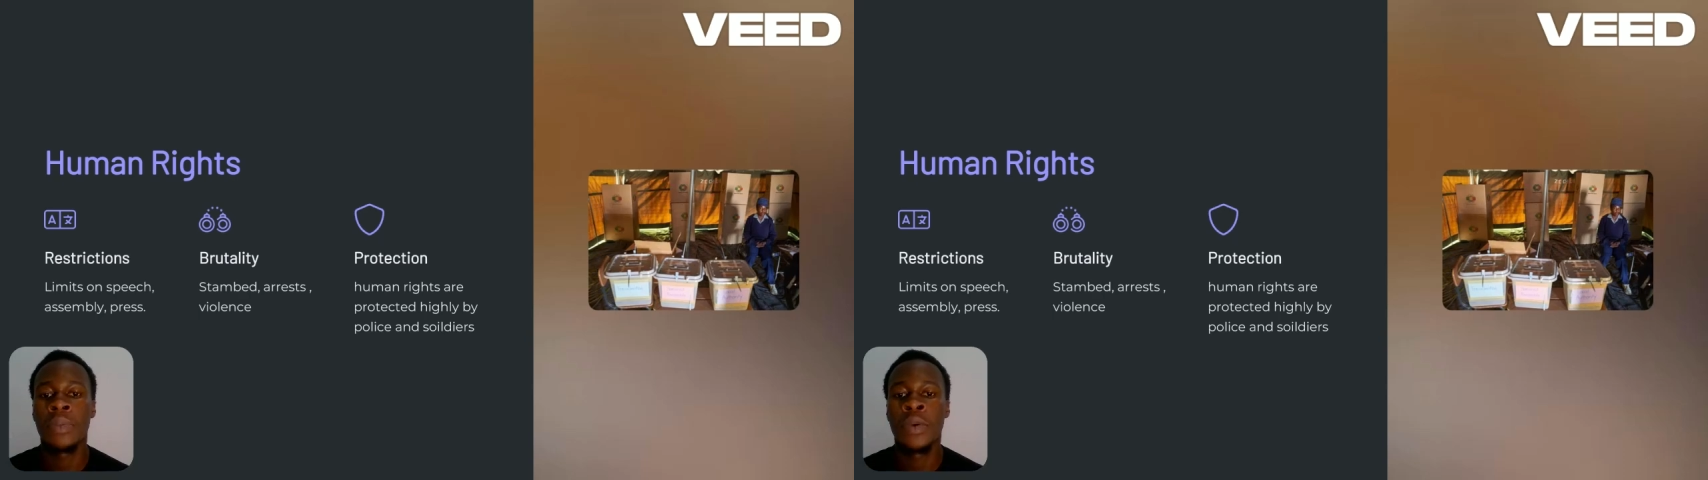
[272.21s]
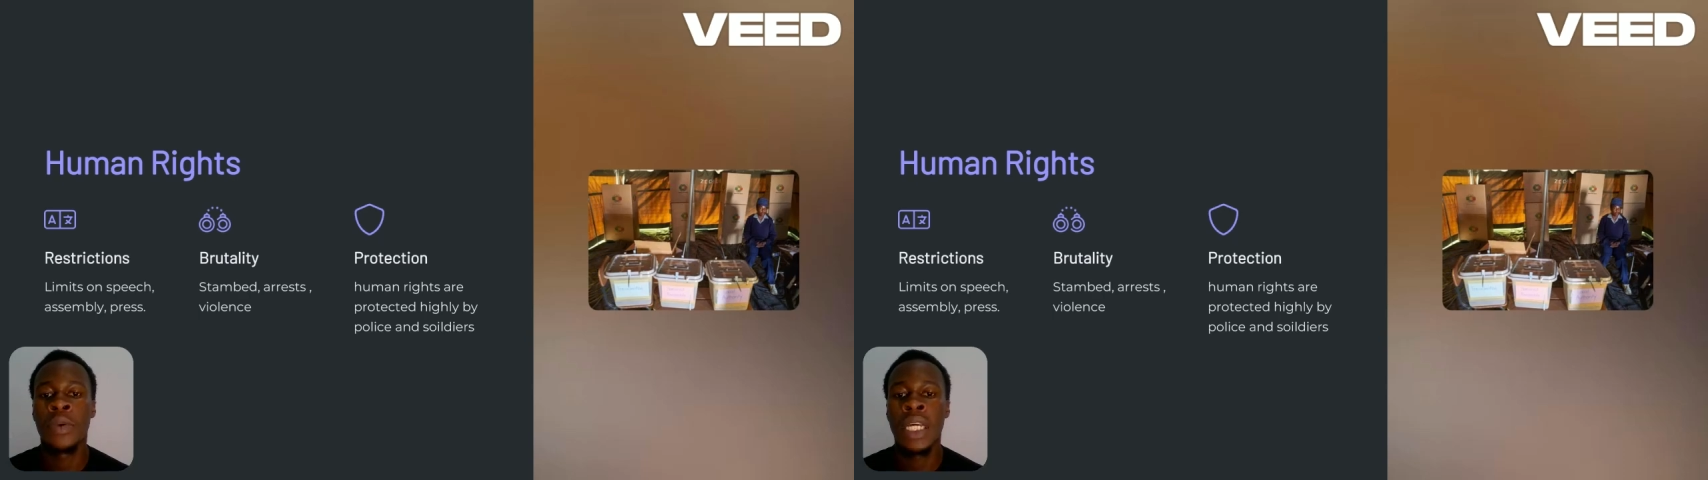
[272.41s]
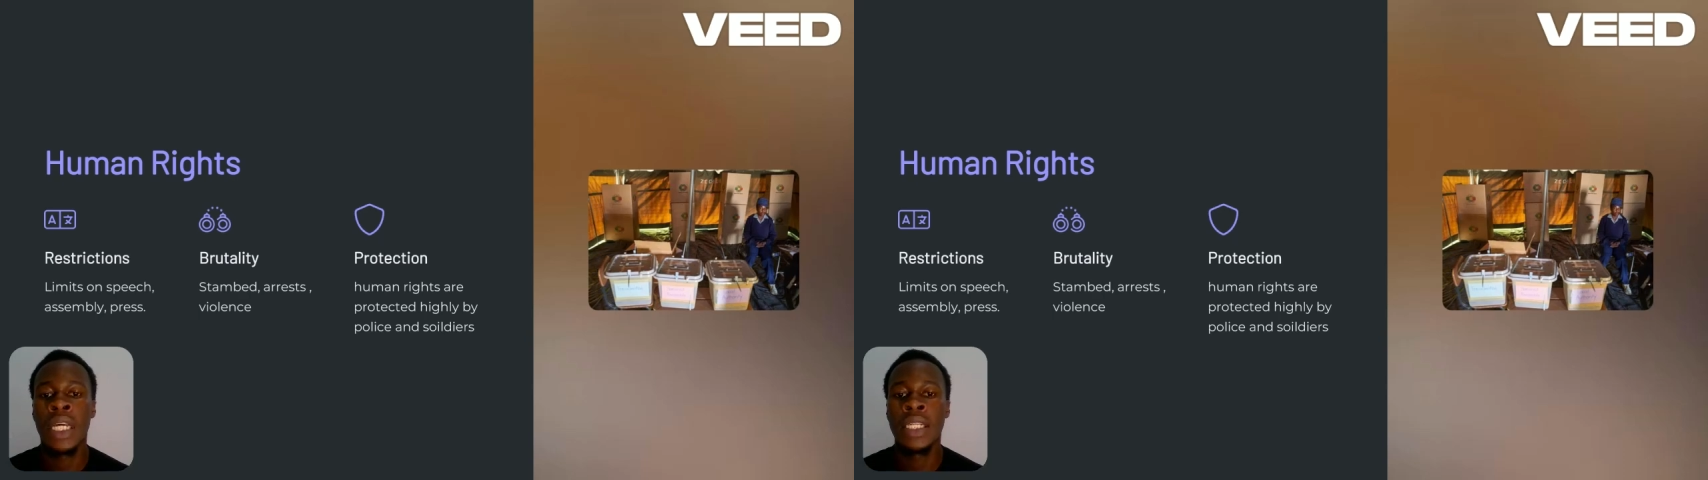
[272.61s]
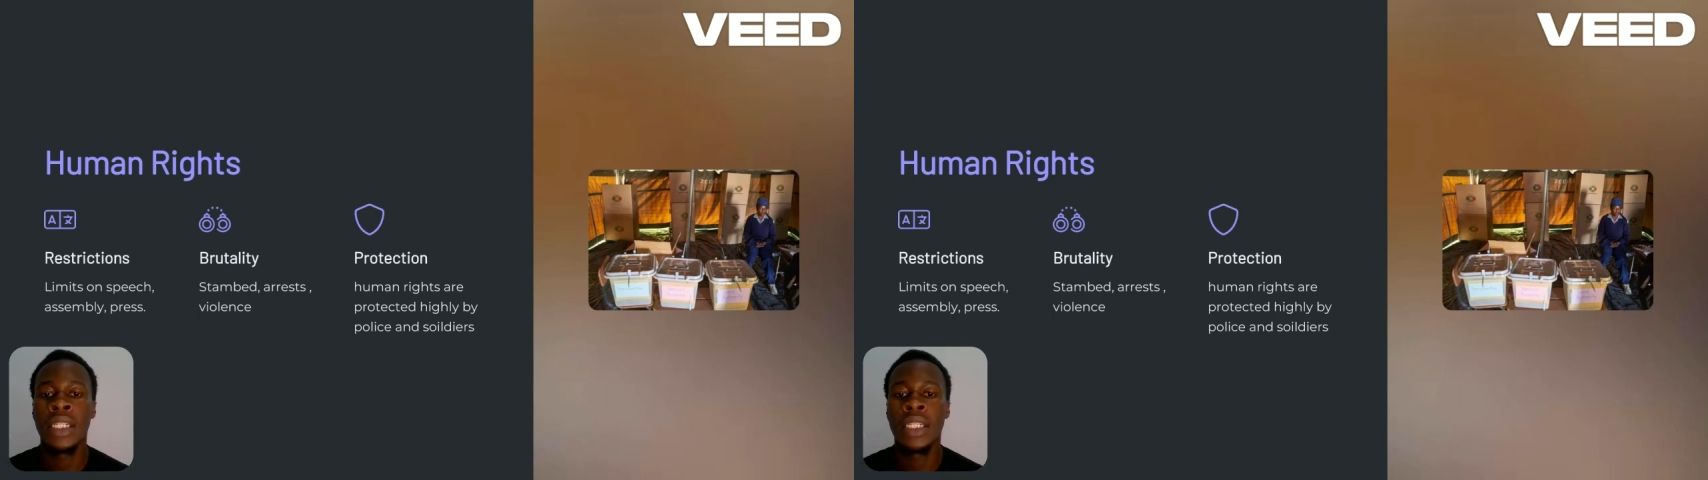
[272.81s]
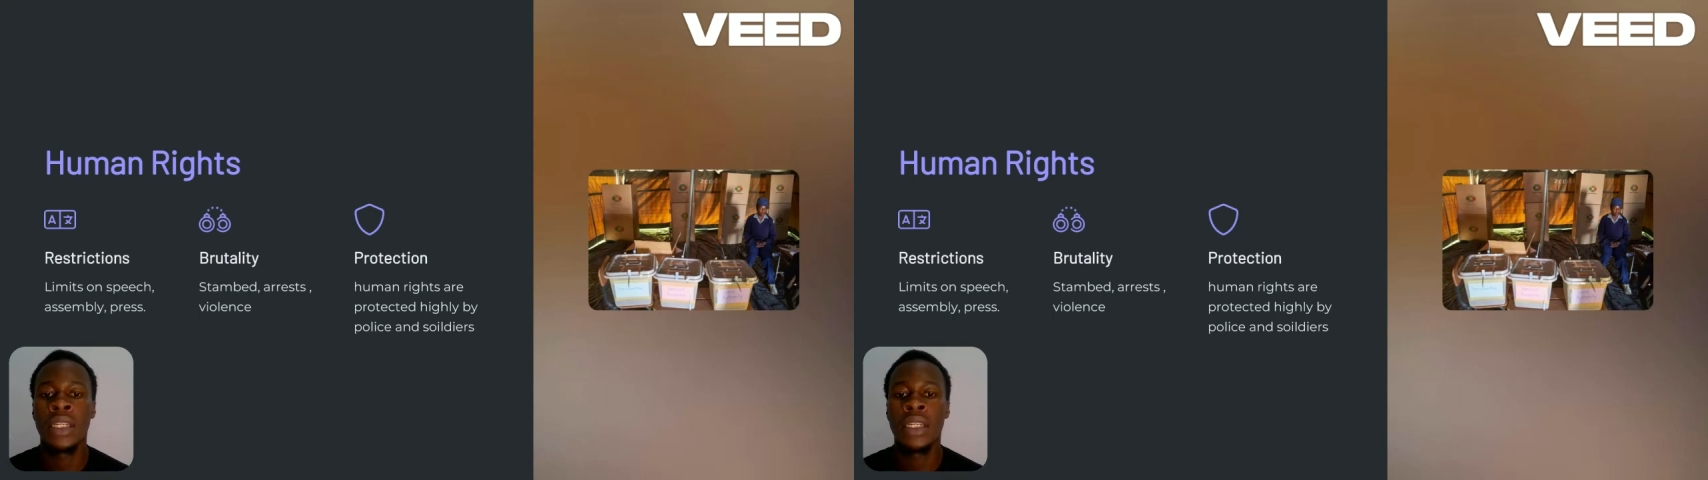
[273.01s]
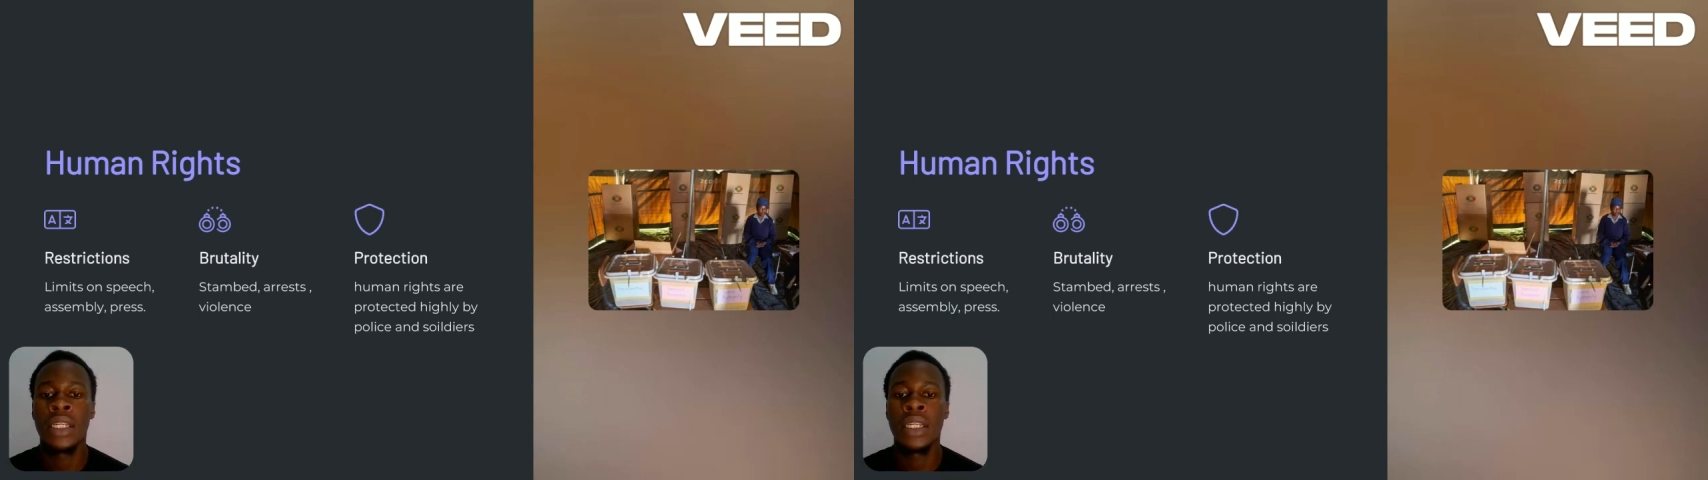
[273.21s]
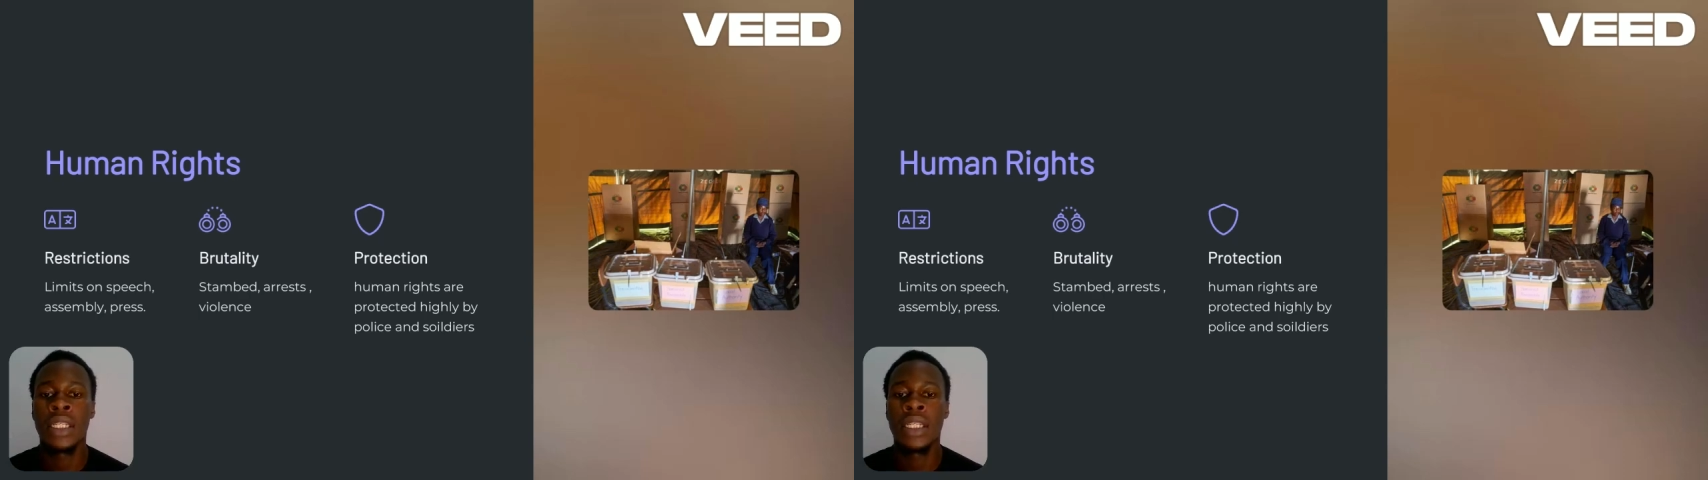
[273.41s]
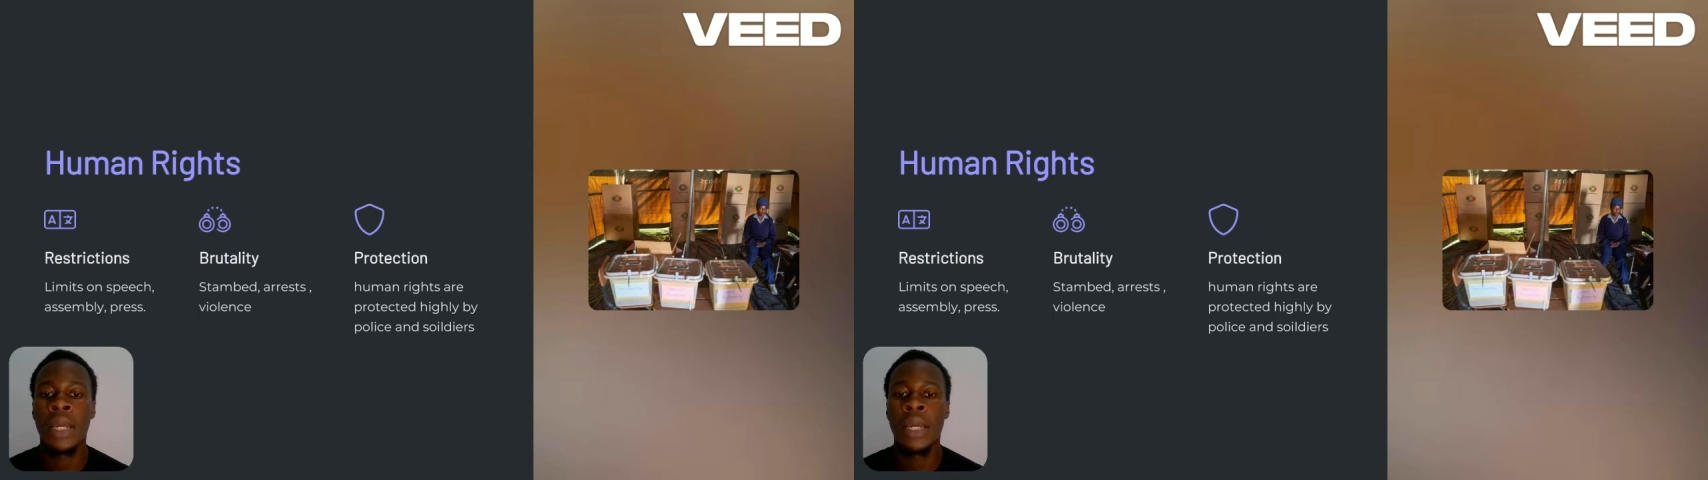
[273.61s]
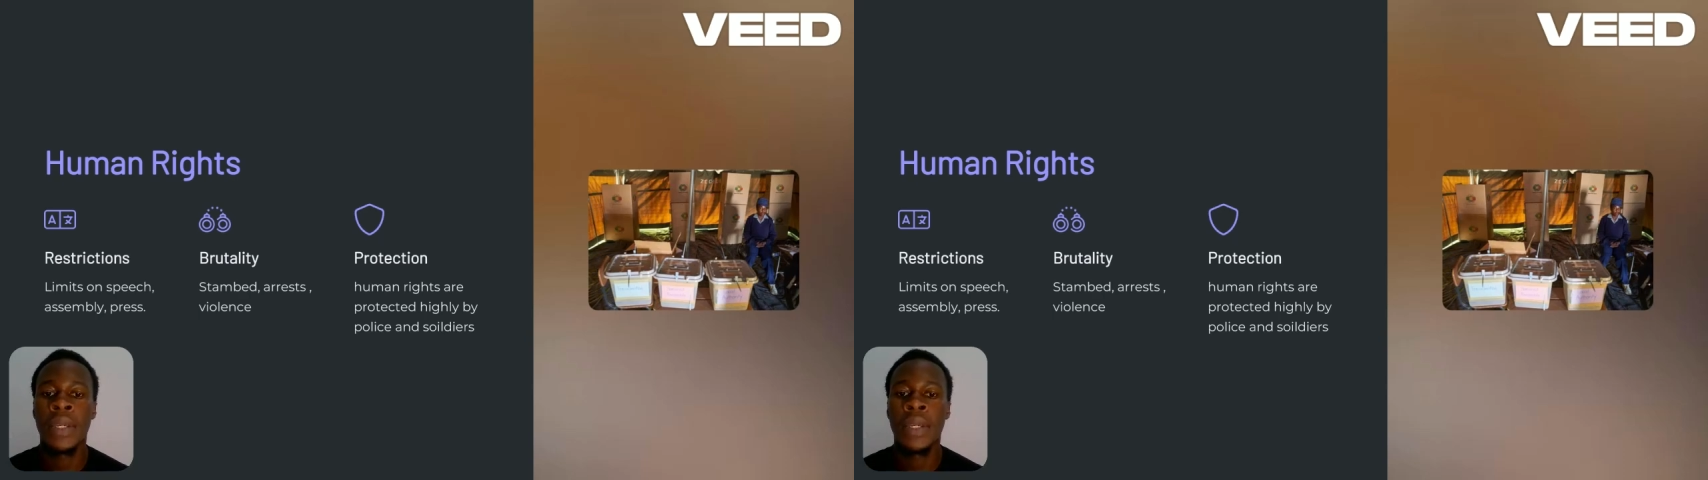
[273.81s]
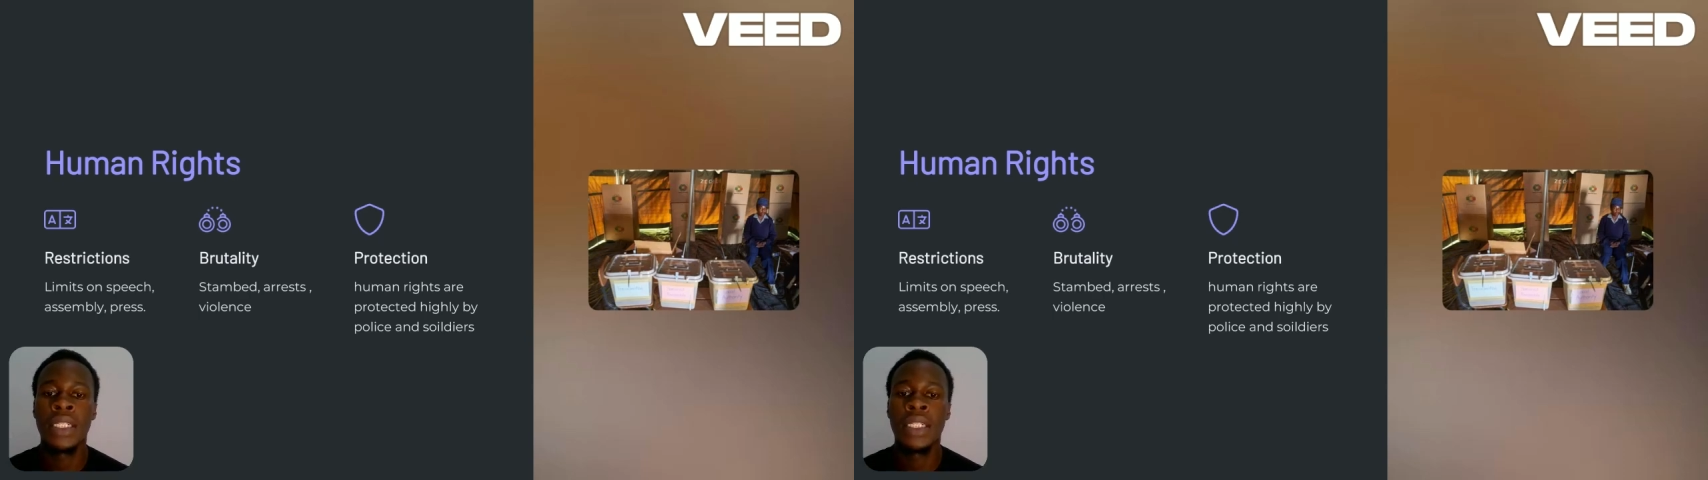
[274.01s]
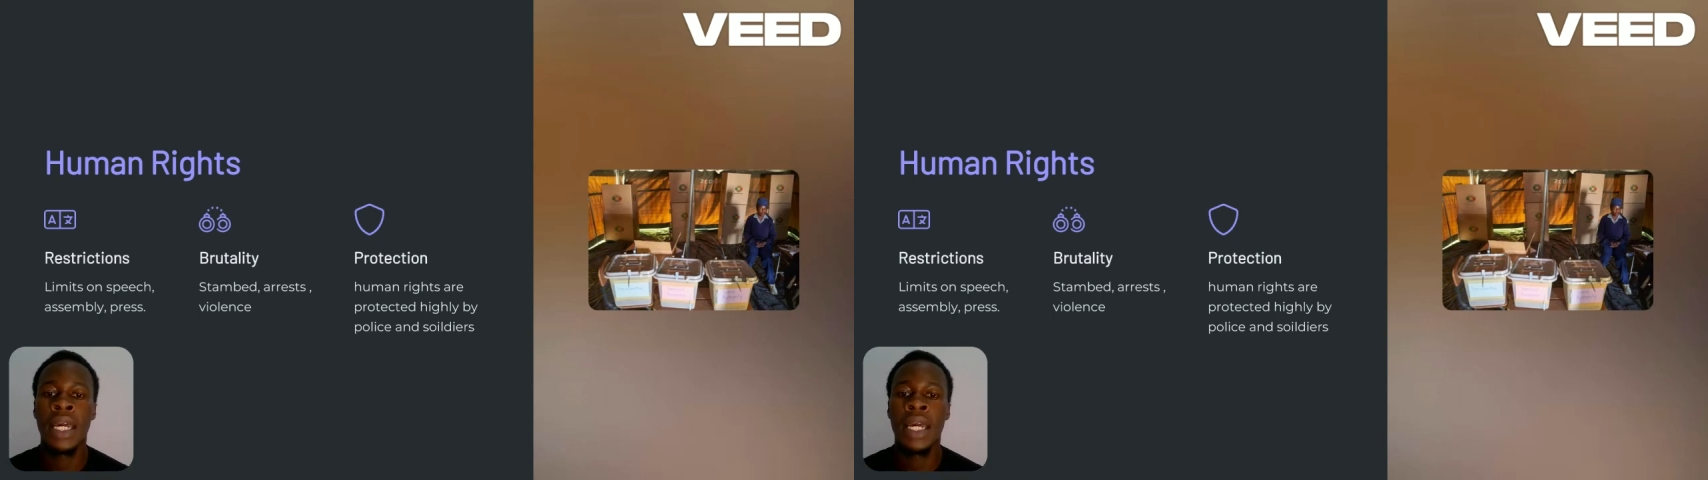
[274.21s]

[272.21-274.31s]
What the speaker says: brutality, stampede,